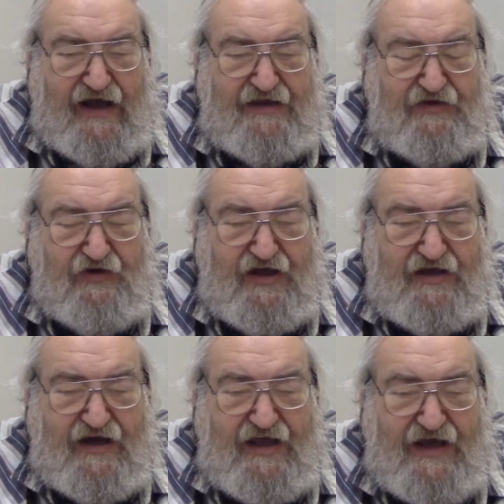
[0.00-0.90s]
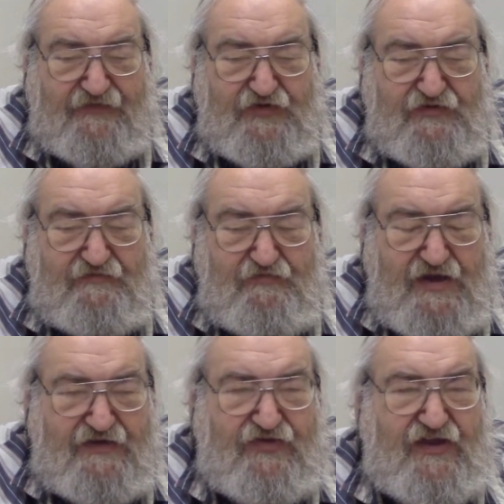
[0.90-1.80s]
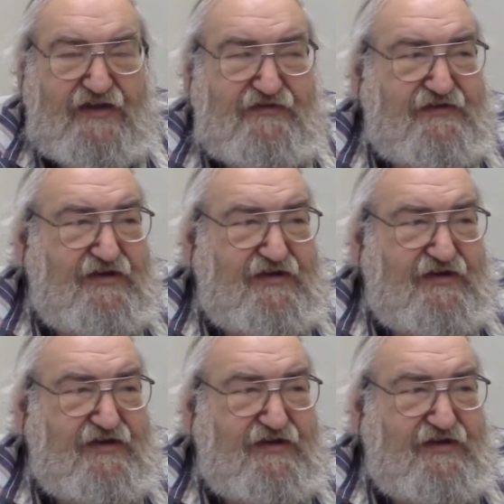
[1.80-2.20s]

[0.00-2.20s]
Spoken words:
I have to admit that